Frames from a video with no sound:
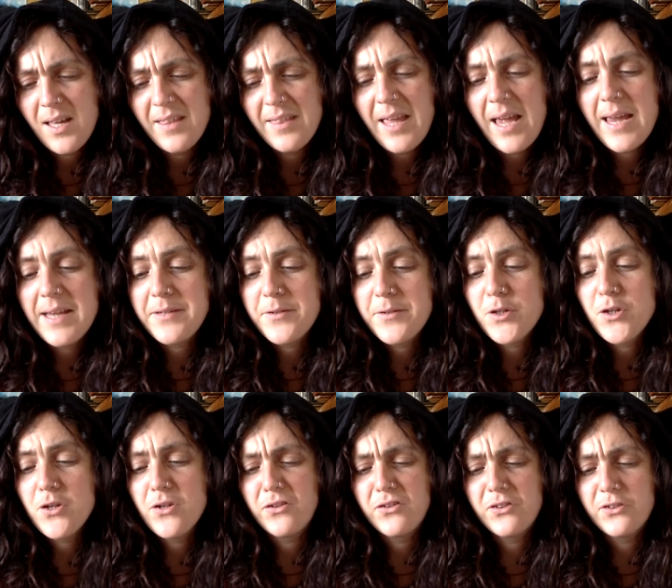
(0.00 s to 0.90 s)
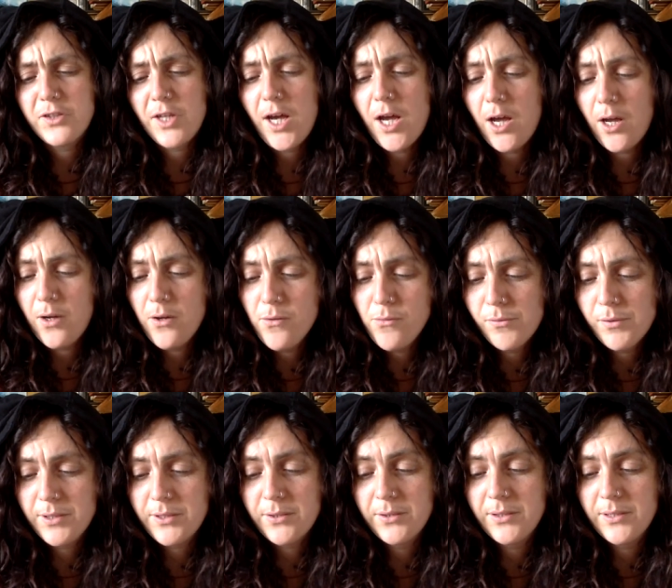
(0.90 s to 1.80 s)
They do so,
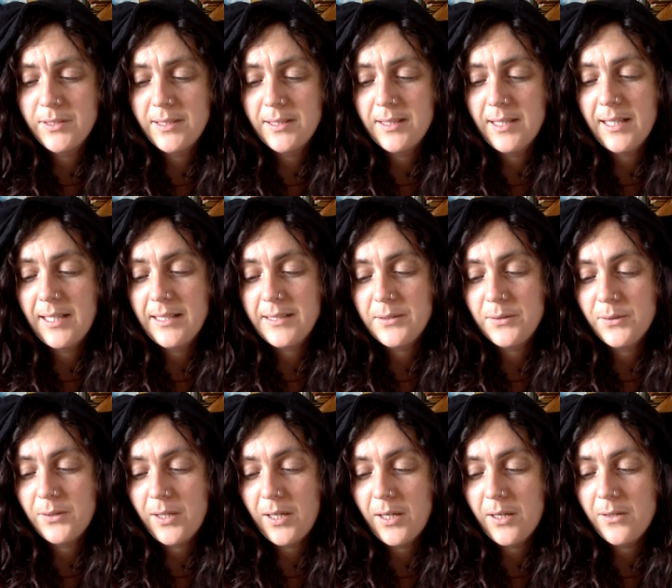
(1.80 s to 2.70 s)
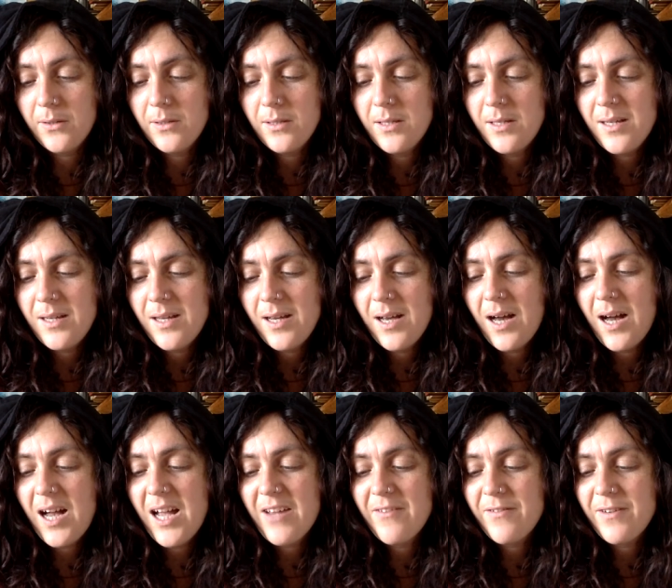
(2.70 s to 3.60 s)
retorted the little girl.
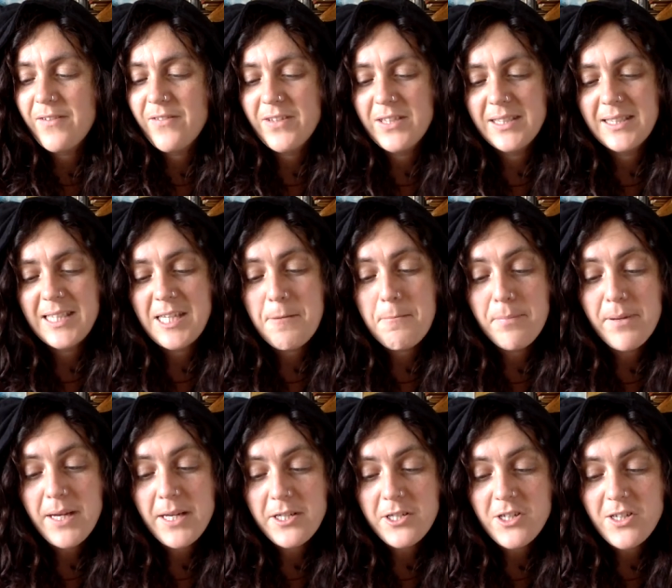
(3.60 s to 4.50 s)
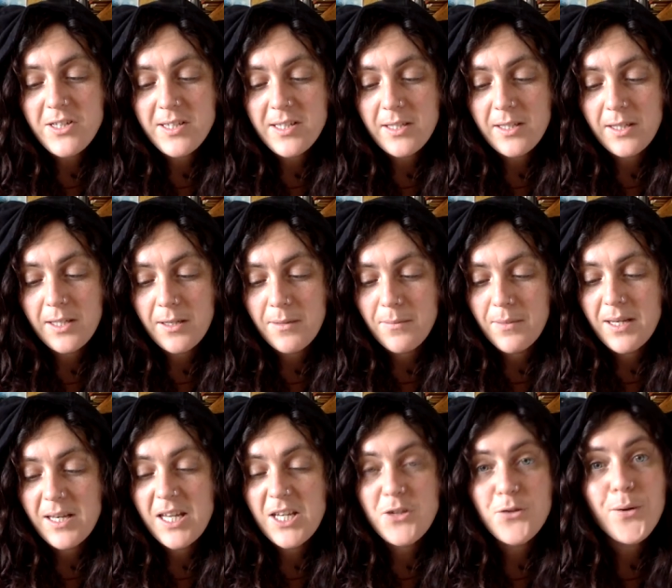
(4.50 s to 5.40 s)
I've even seen pictures of them
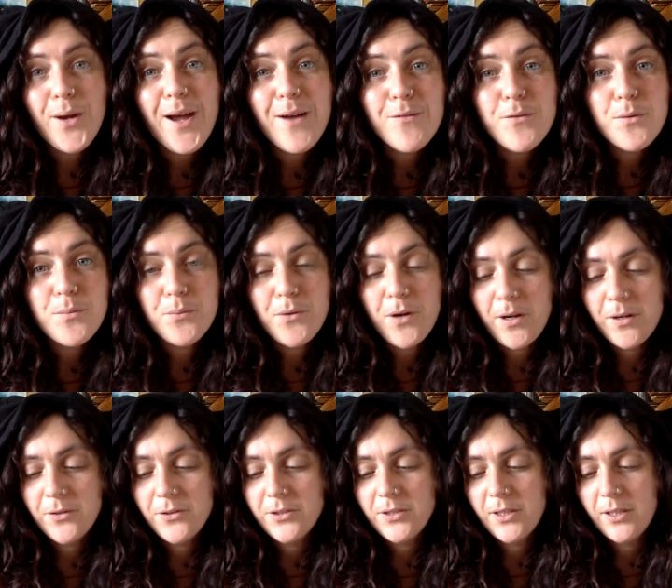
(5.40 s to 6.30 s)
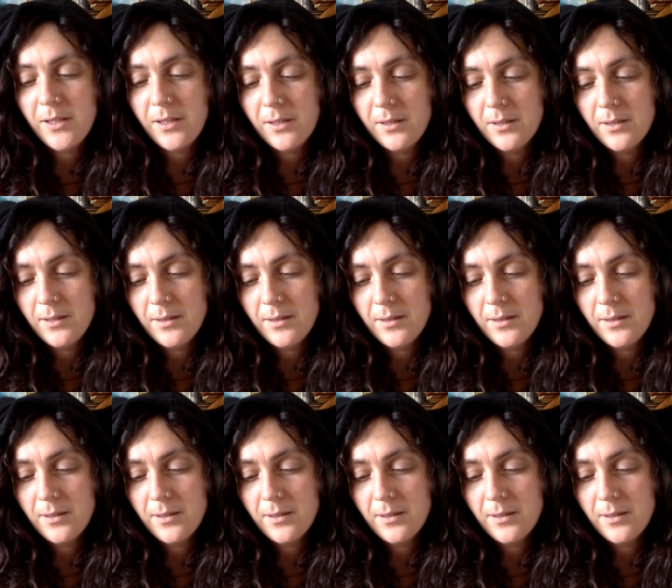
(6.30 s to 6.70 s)
in the travel brochure.